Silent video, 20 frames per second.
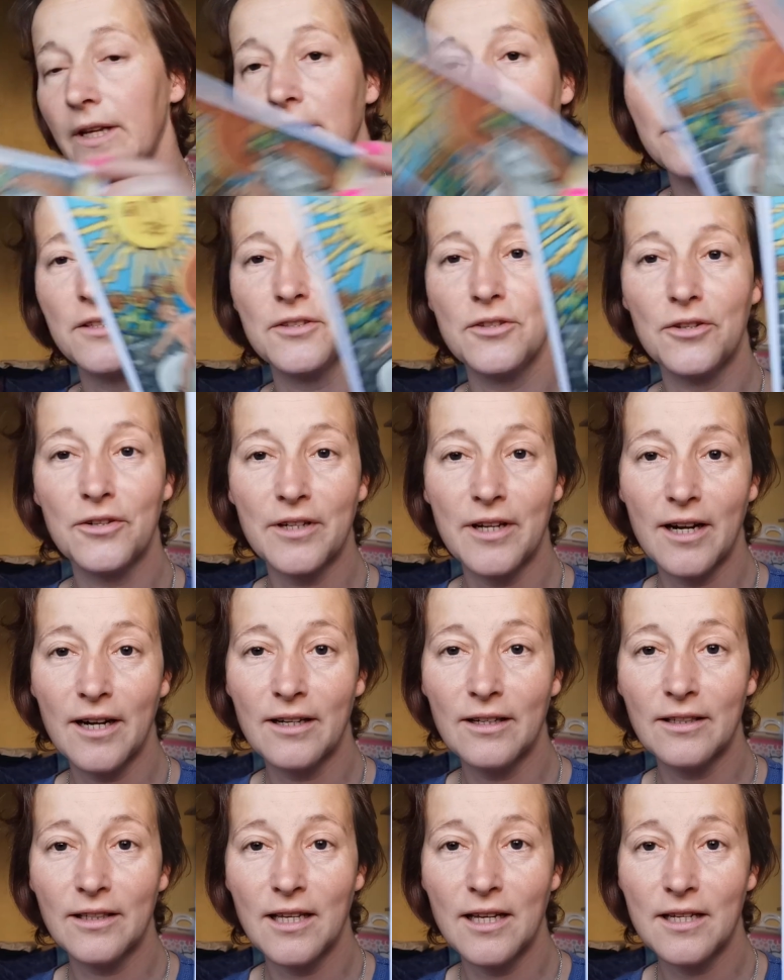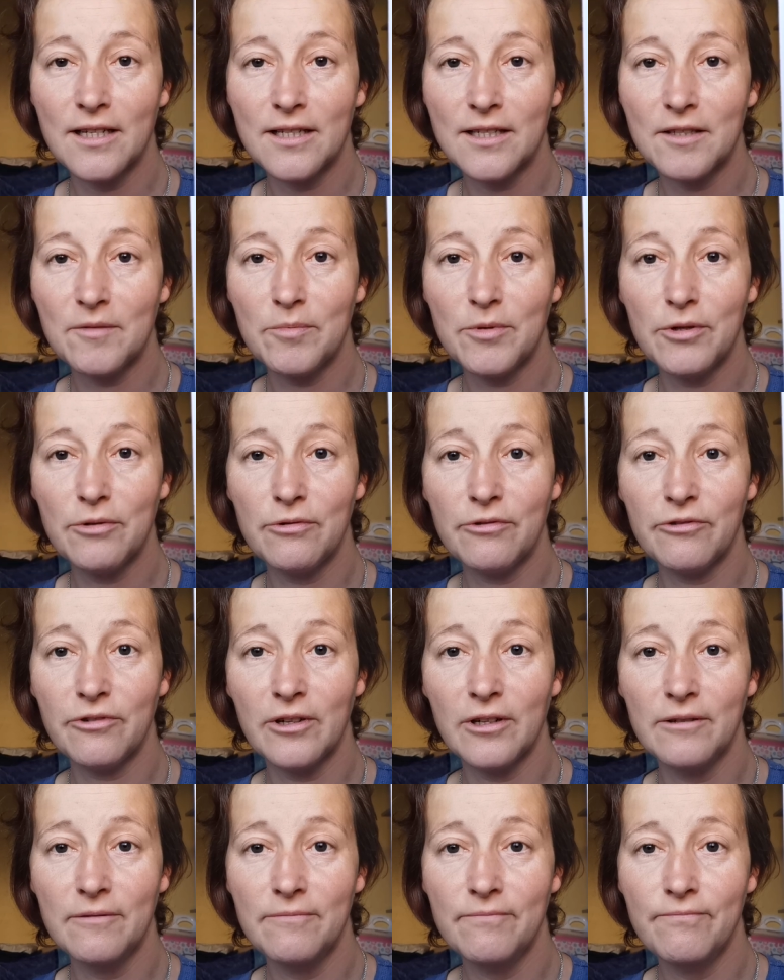a sun like that it's
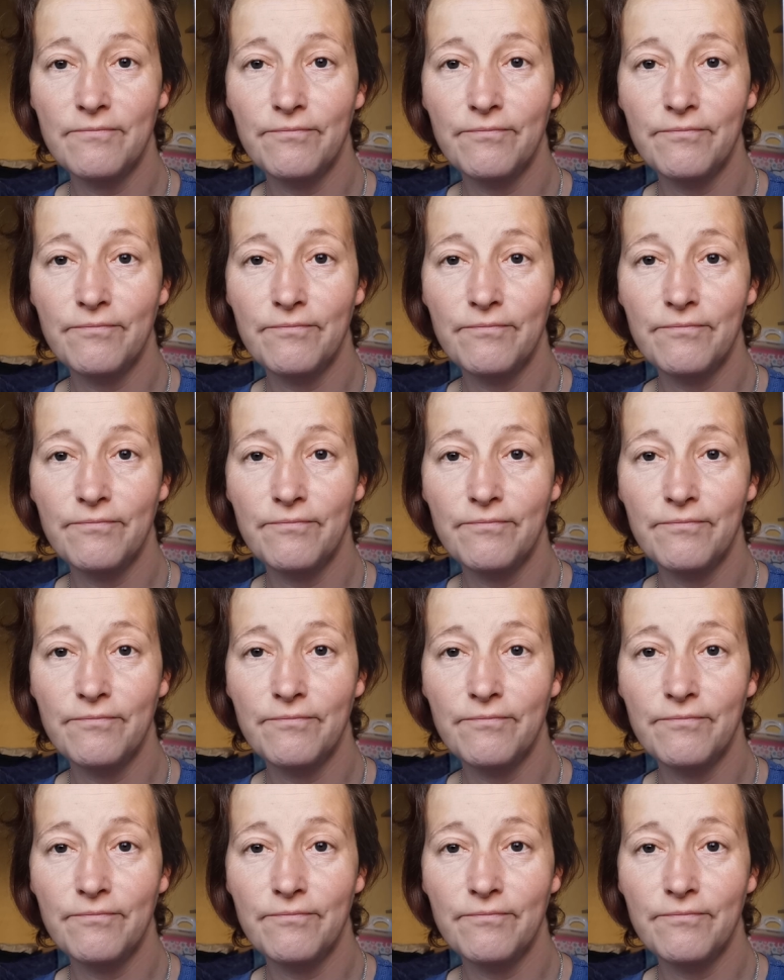beautiful.